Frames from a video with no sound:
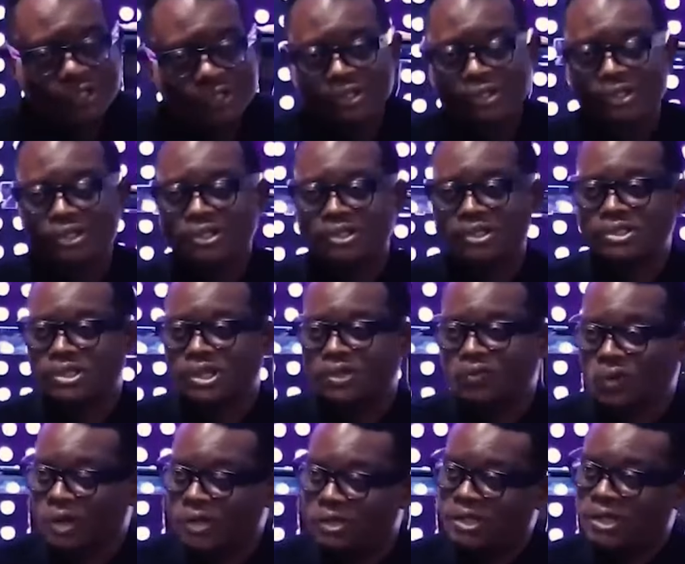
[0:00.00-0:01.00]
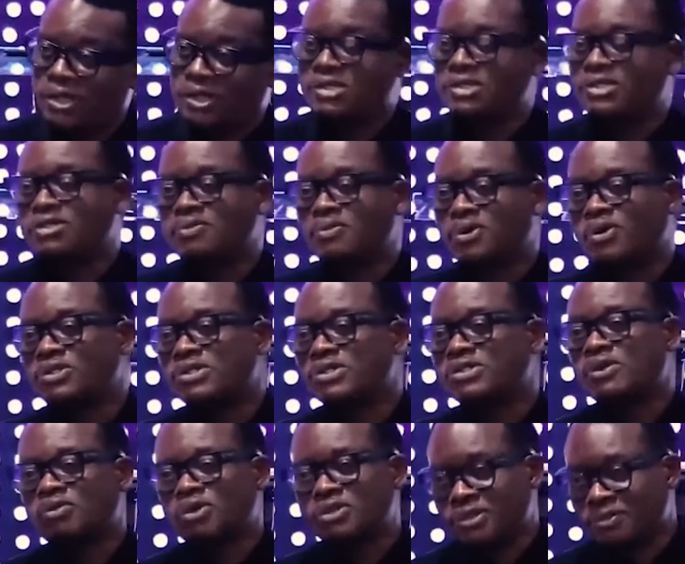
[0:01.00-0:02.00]
She said, well, the reason is because she's a
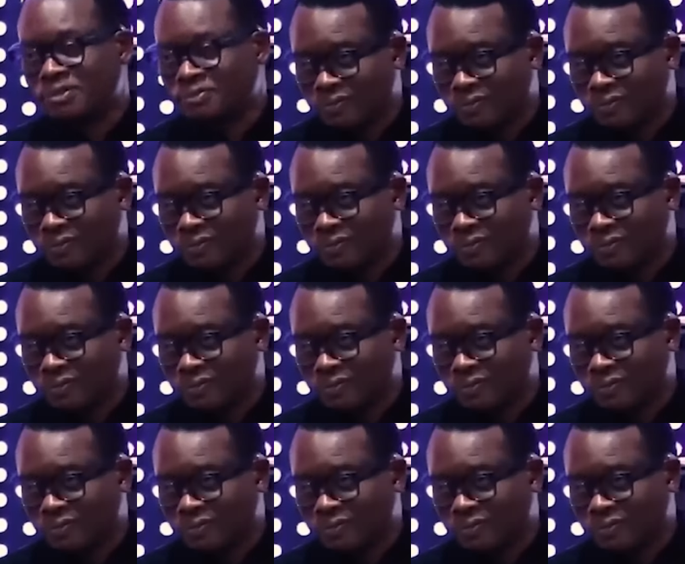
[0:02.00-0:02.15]
Muslim.